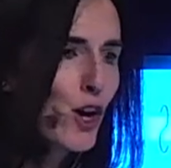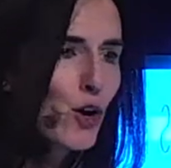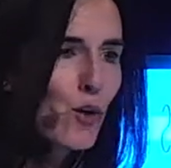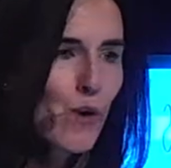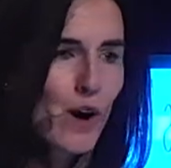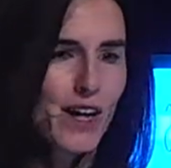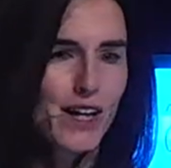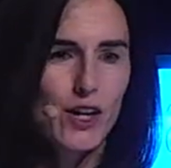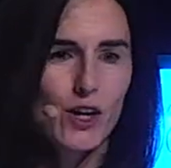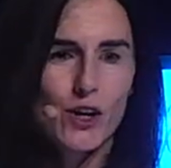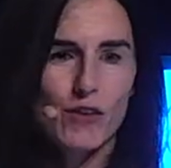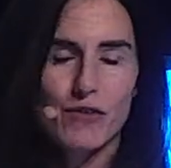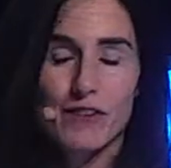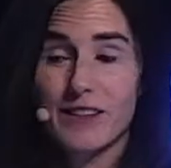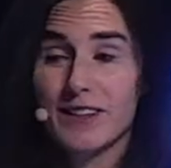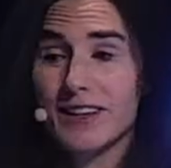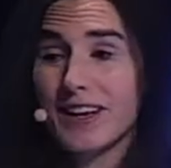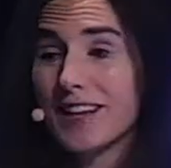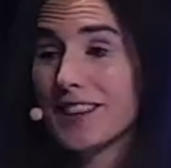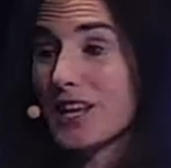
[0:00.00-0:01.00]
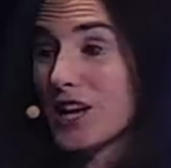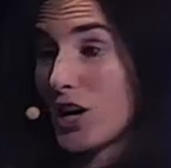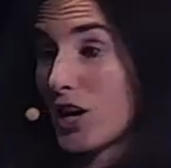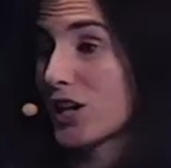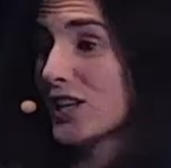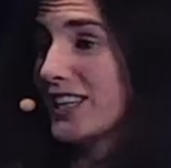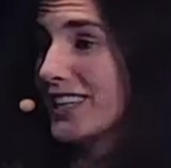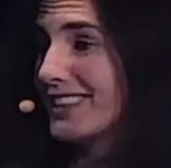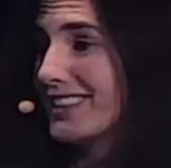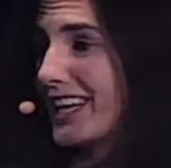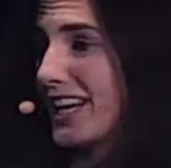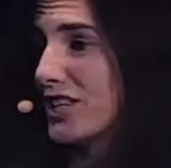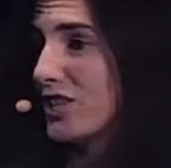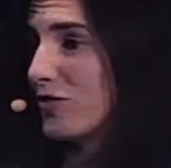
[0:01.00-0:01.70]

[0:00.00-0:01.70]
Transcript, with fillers: quite often in the early stage